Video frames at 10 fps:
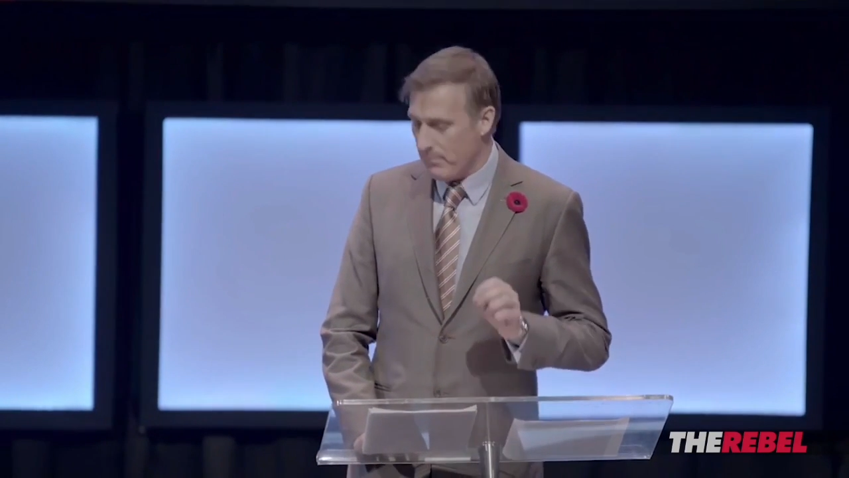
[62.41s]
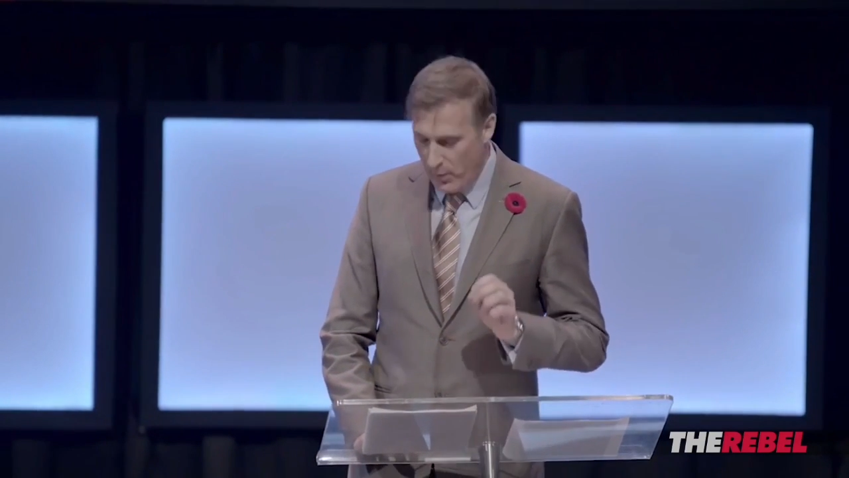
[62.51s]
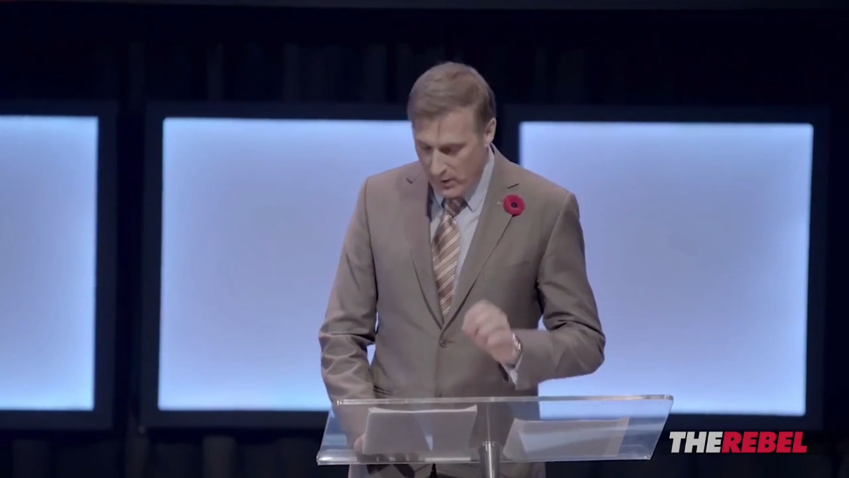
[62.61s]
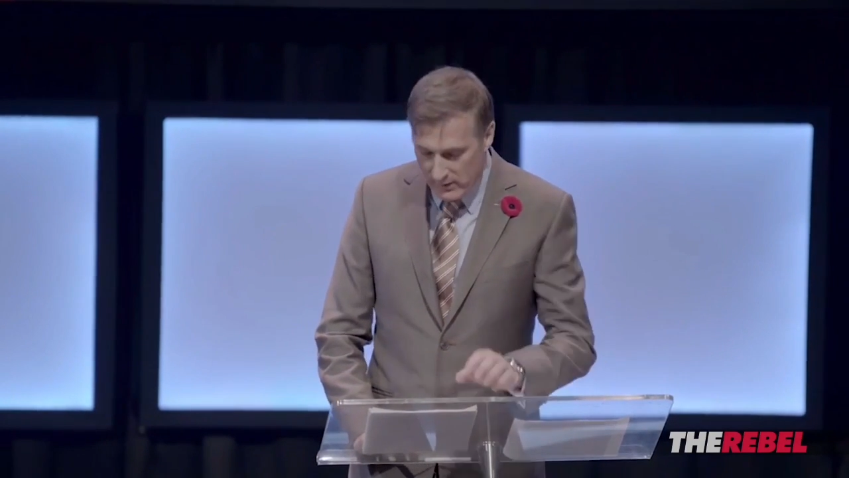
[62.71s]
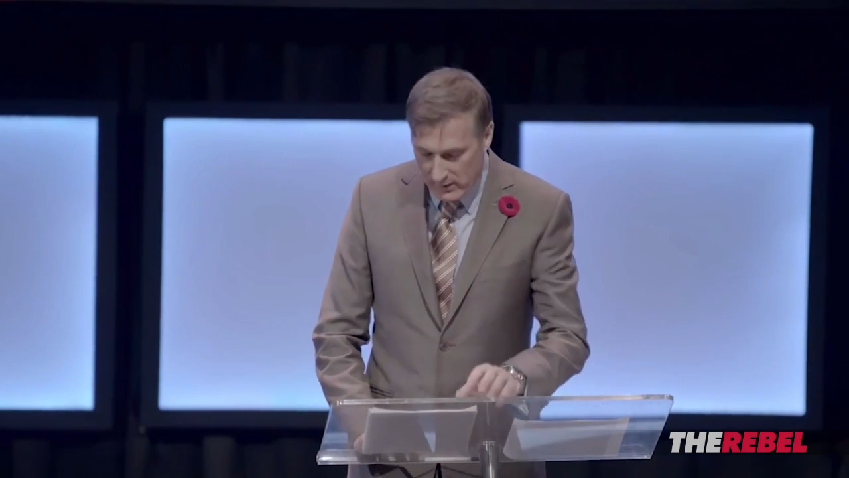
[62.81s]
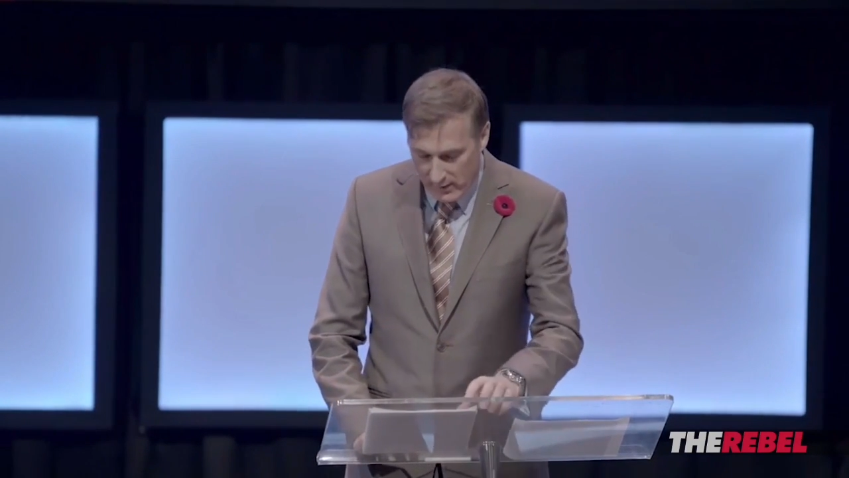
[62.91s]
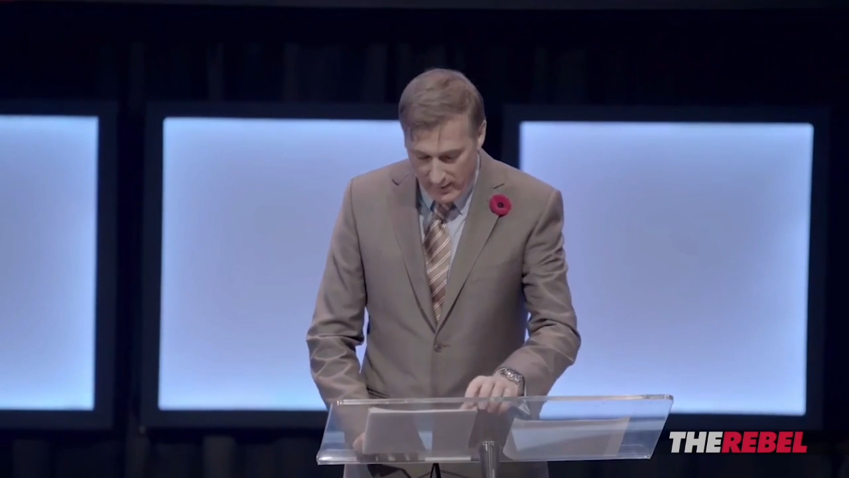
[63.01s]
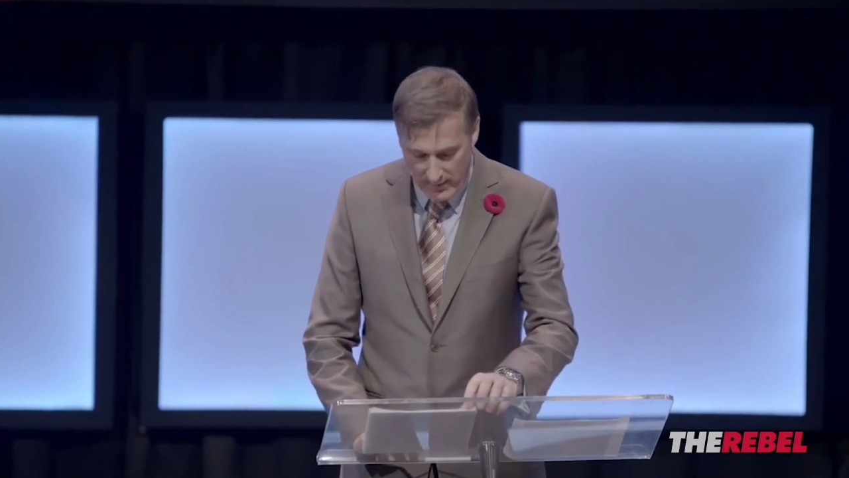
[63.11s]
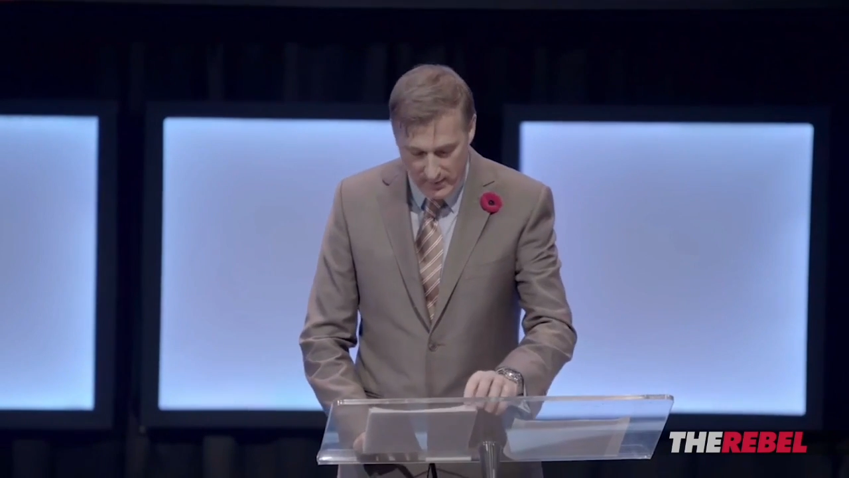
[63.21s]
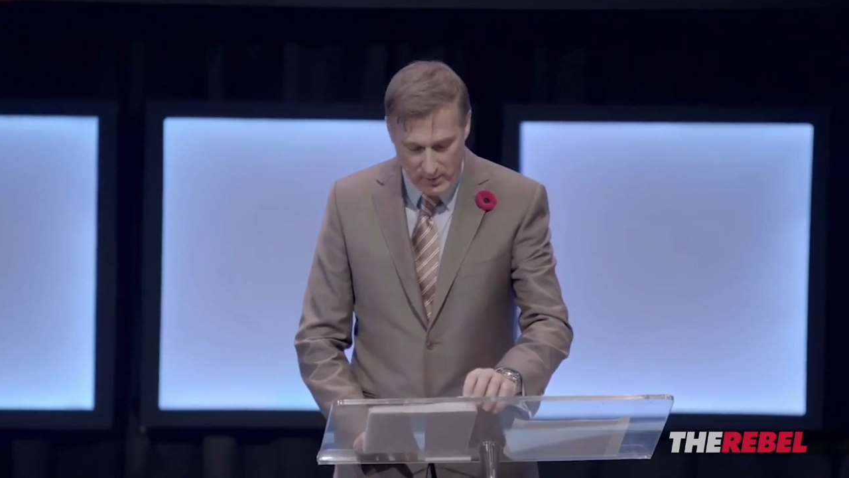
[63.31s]

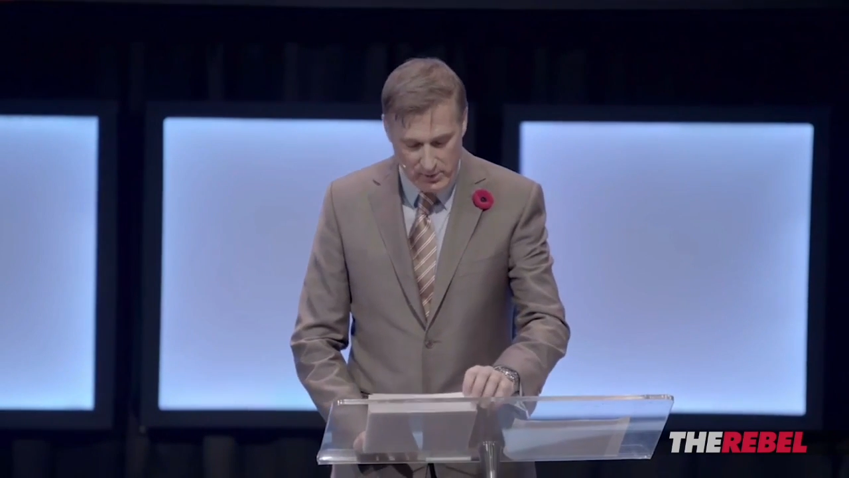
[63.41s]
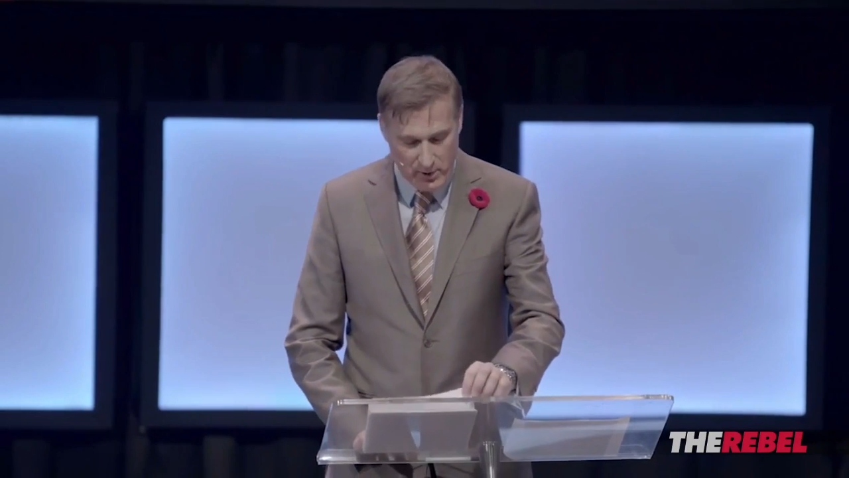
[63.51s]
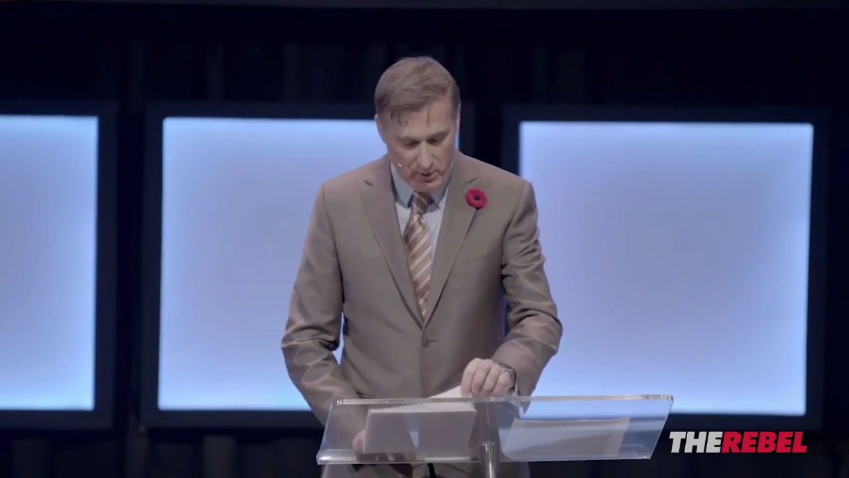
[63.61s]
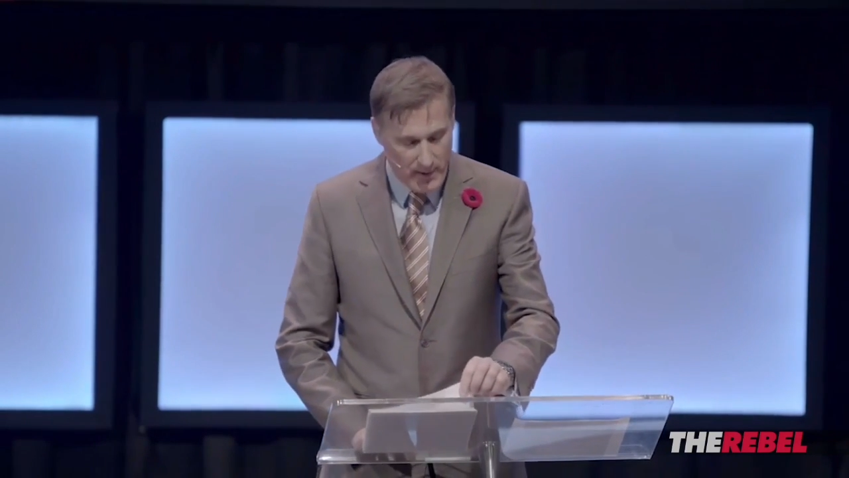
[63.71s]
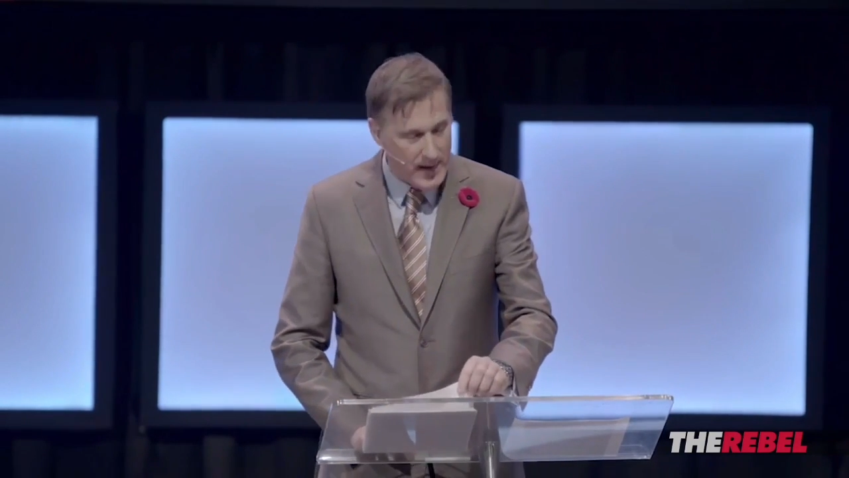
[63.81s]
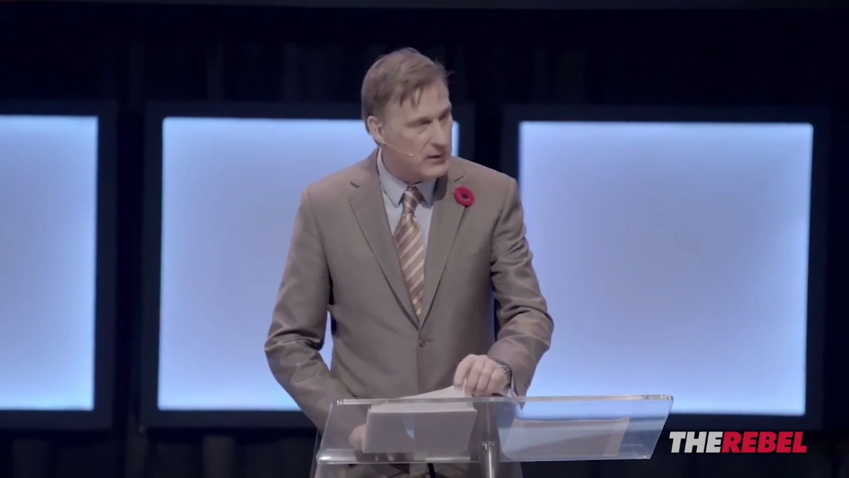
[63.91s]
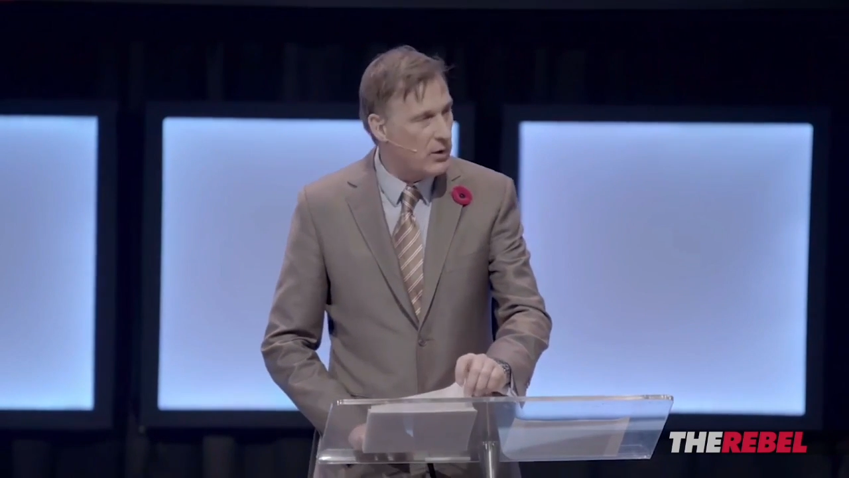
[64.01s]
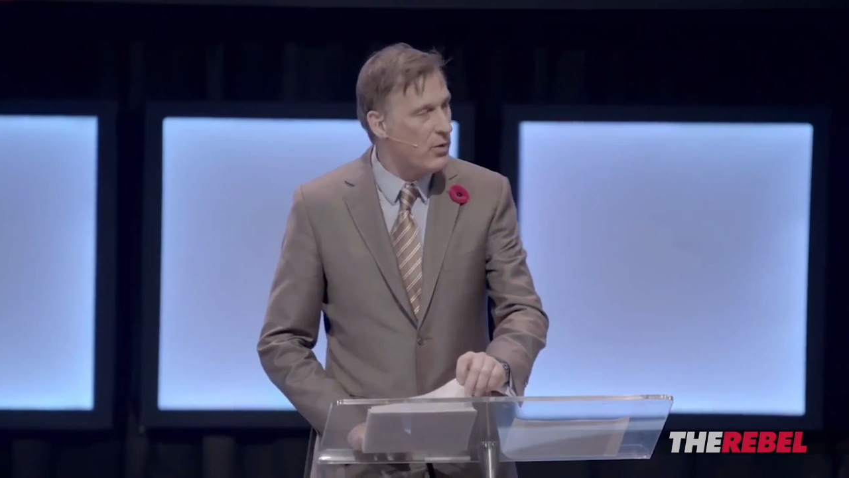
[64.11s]
politically correct